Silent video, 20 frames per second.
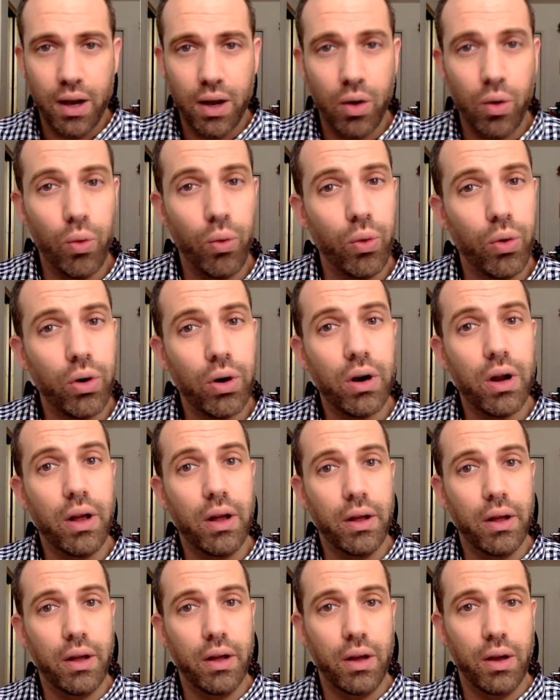or
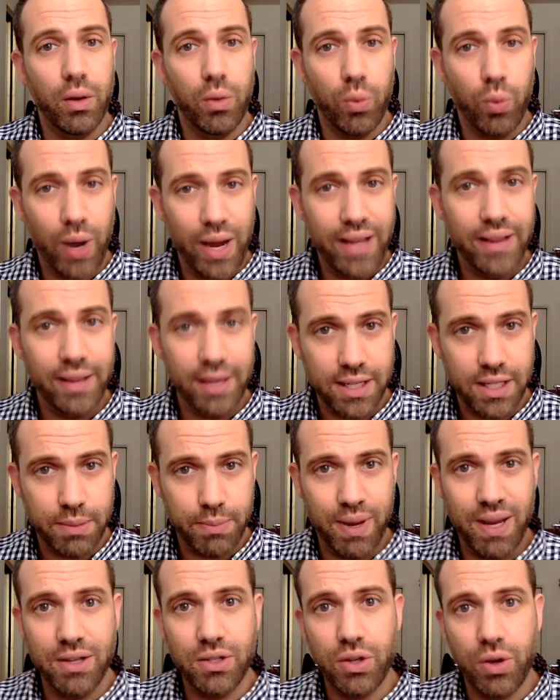a waitlist
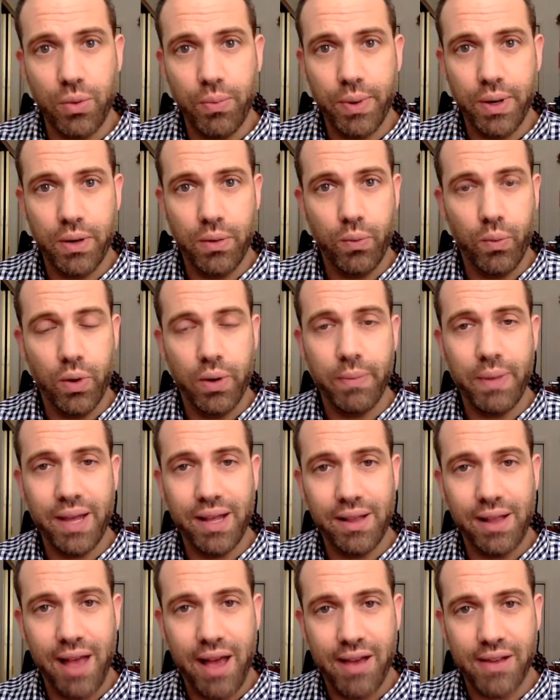space open in one of my
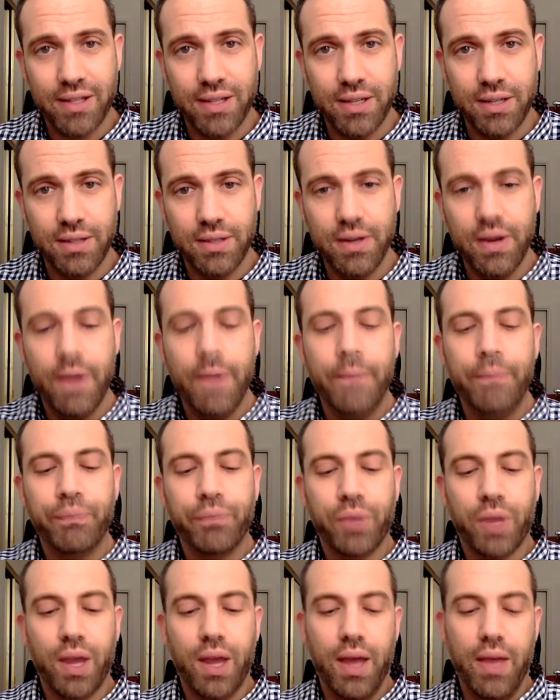classes.
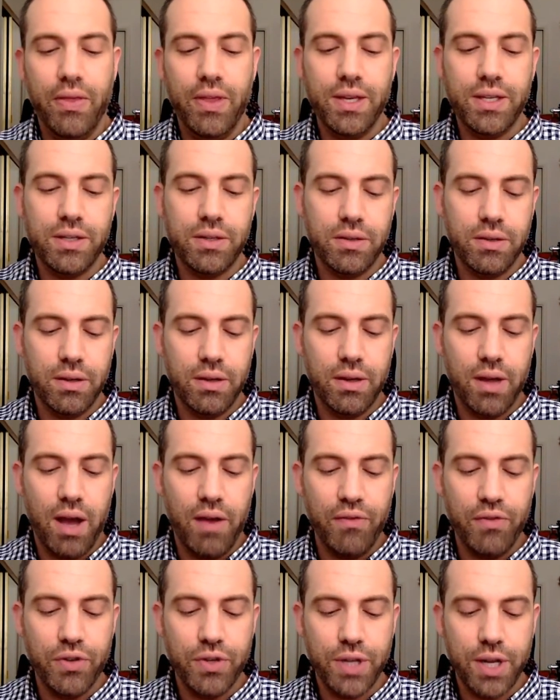And this
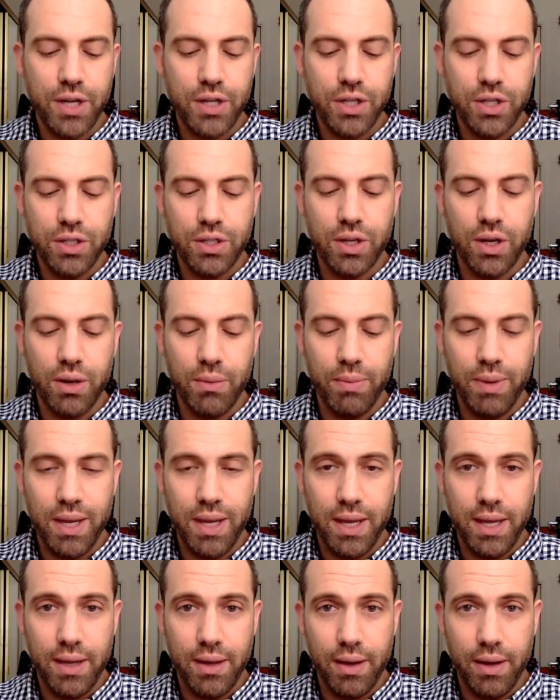conversation is going to
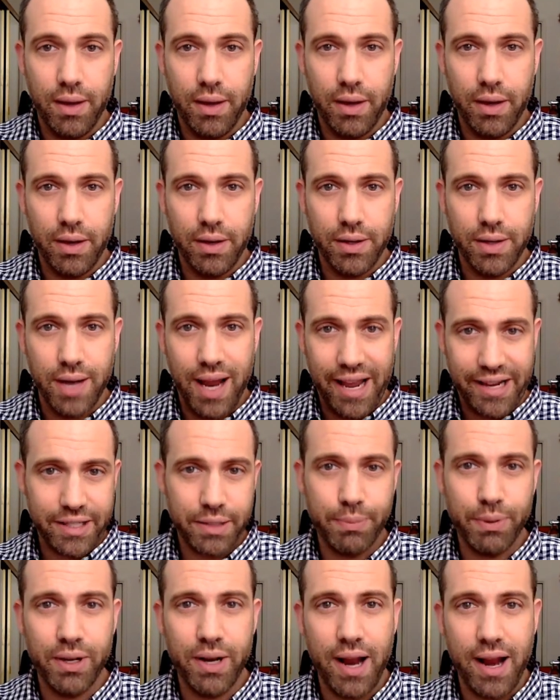be an
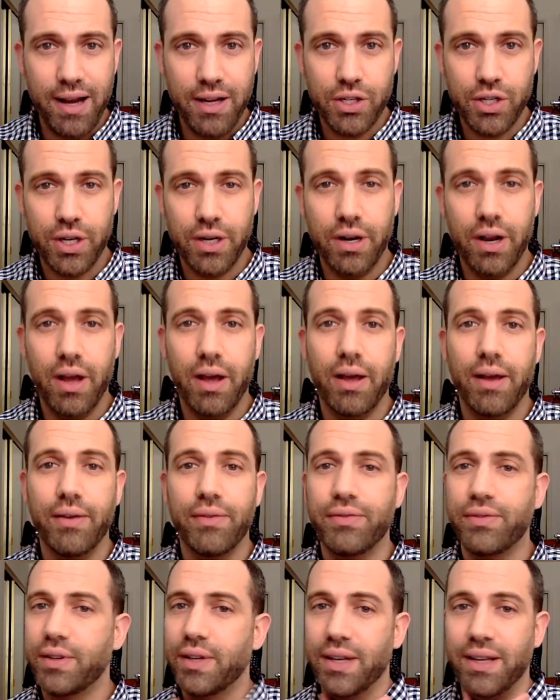explanation
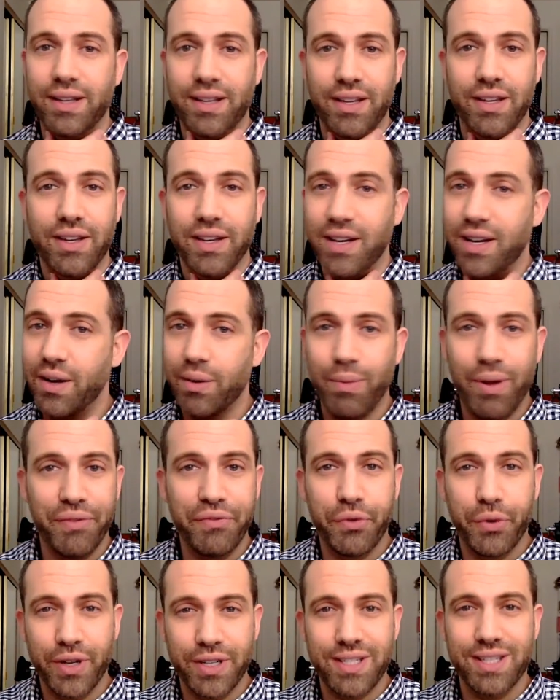of, you can hear my
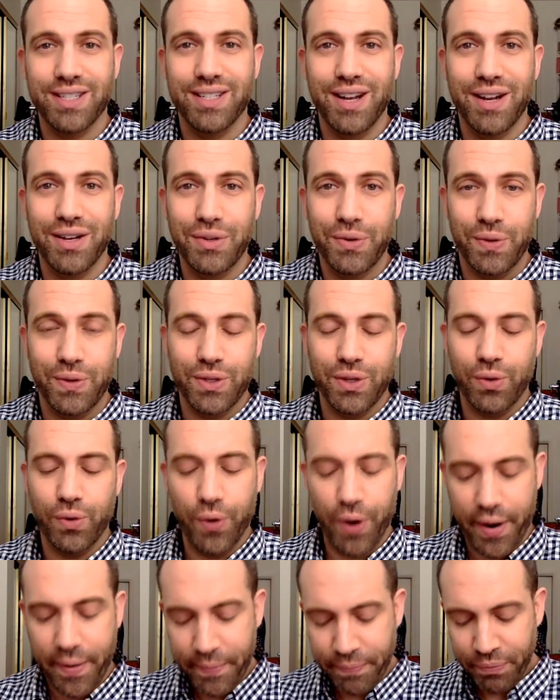voice is not doing so
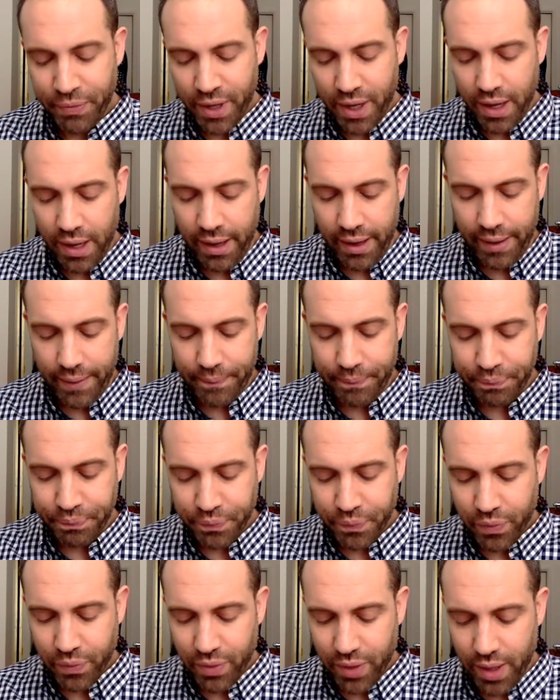great, an
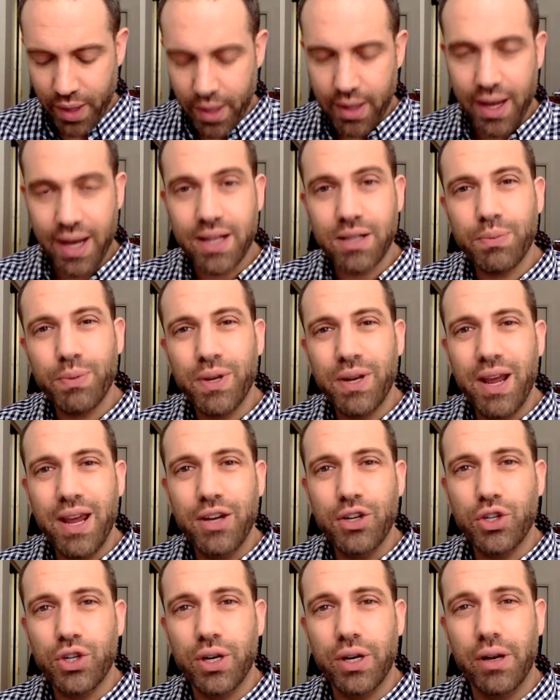
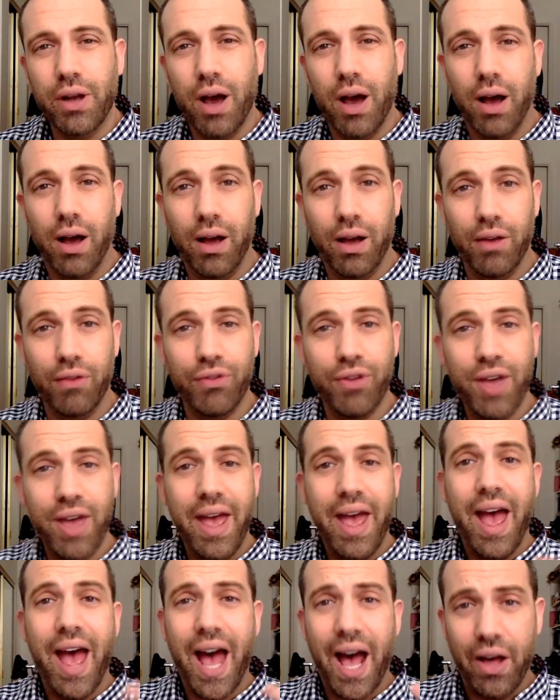explanation of
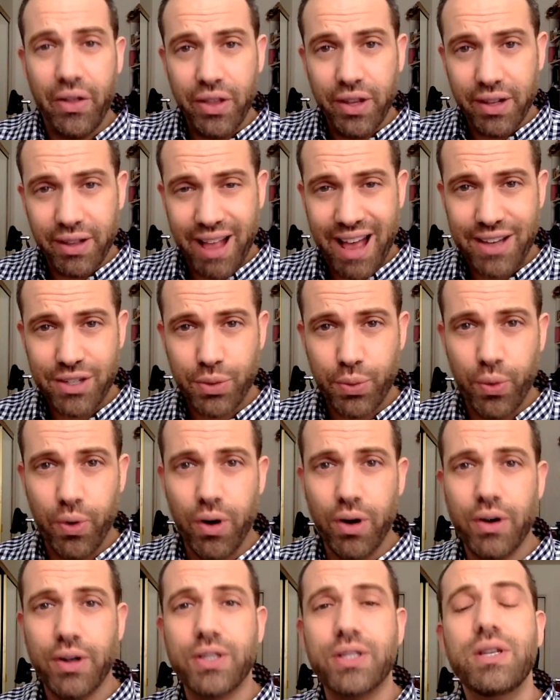how the class
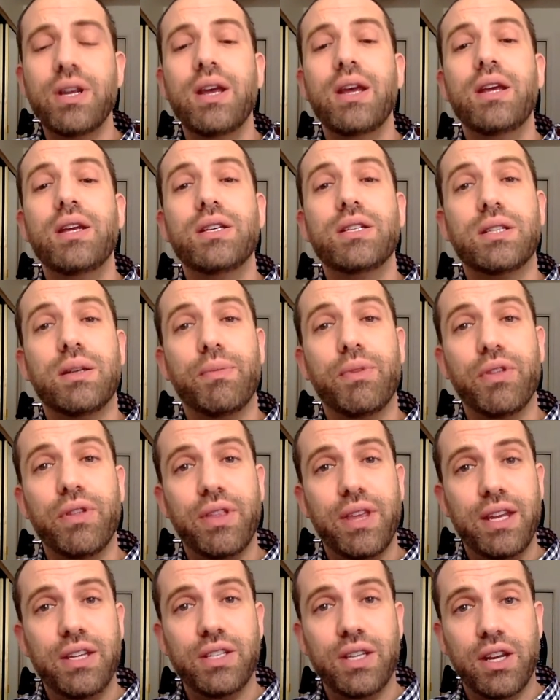works, some of the
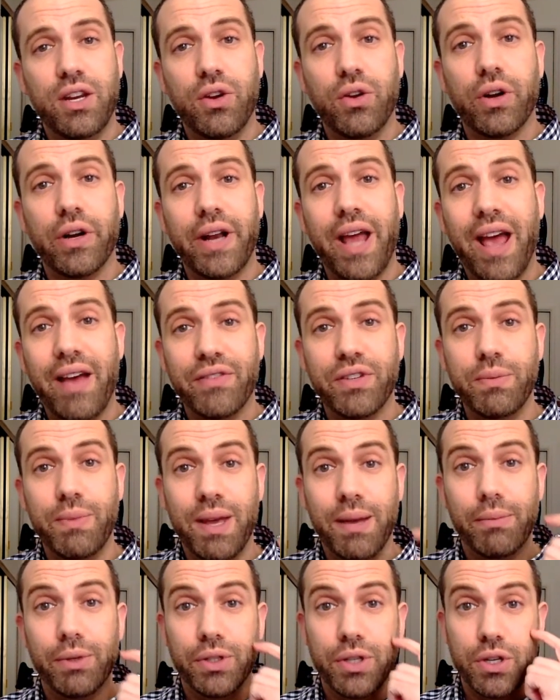things that you're going to have to be
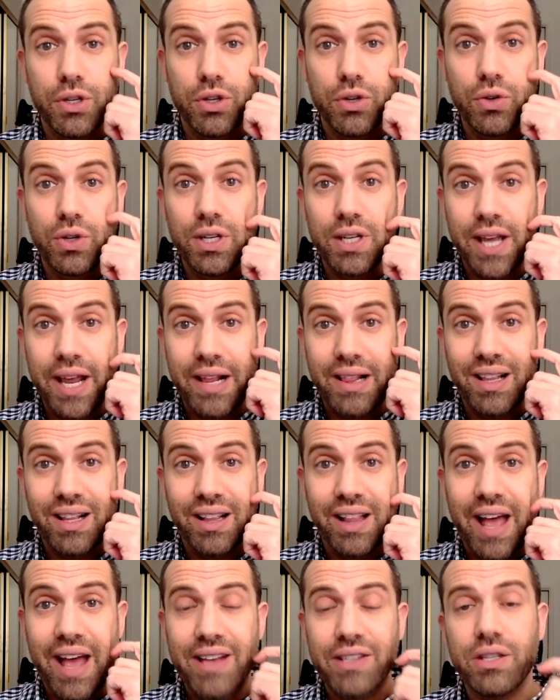able to do to take the
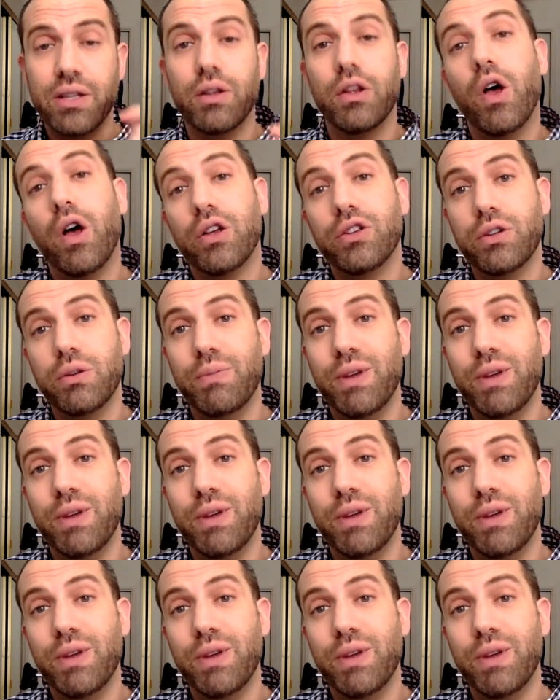class. There'll also be